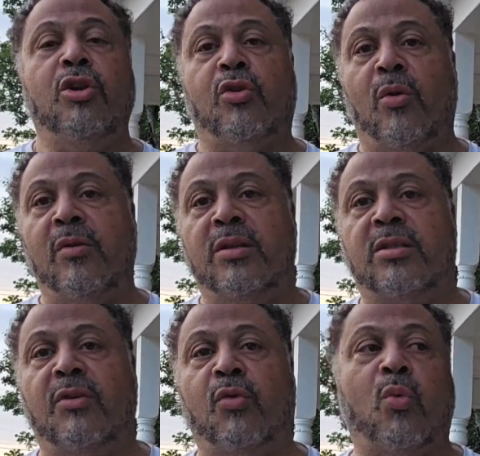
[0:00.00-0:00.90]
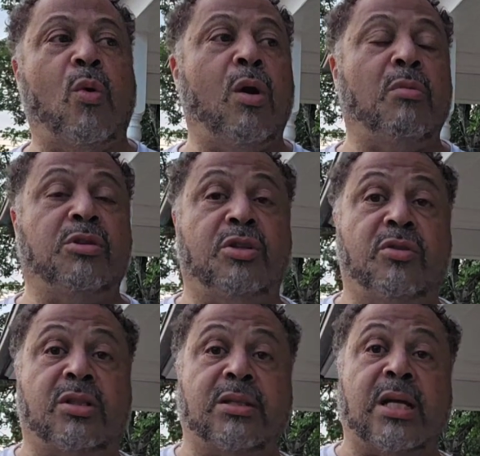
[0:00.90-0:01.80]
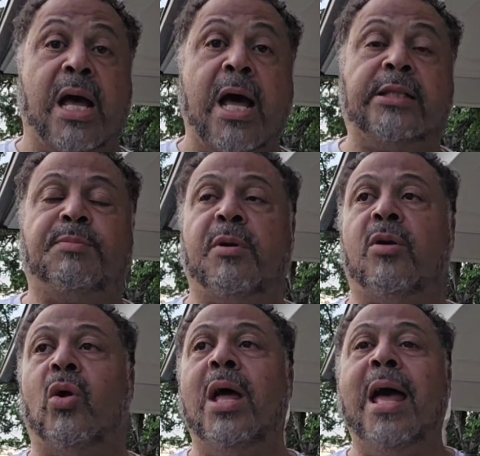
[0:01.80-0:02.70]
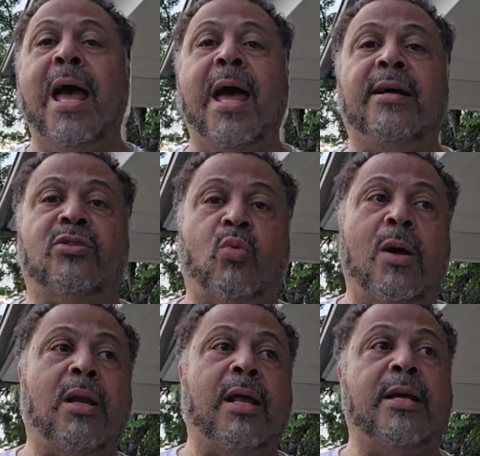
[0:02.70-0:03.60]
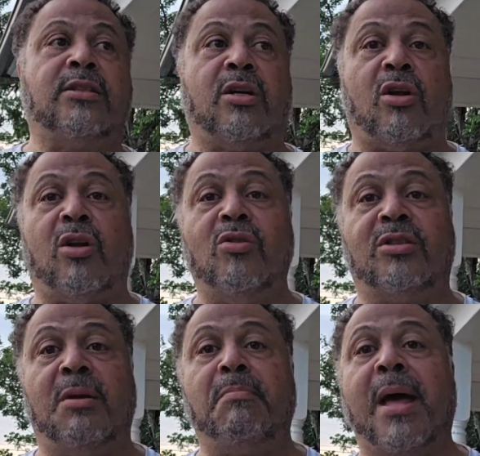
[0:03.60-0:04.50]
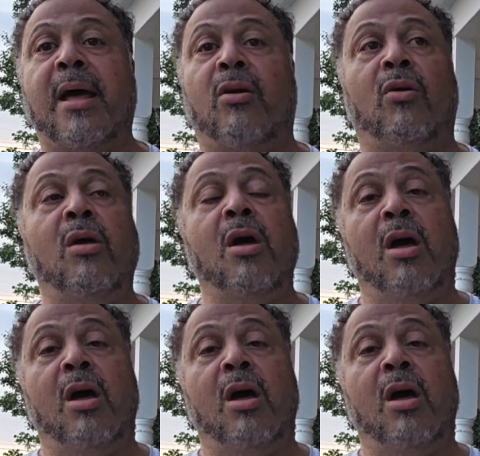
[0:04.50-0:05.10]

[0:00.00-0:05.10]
During the Civil War, it was used as a hospital, as well as the closing battle.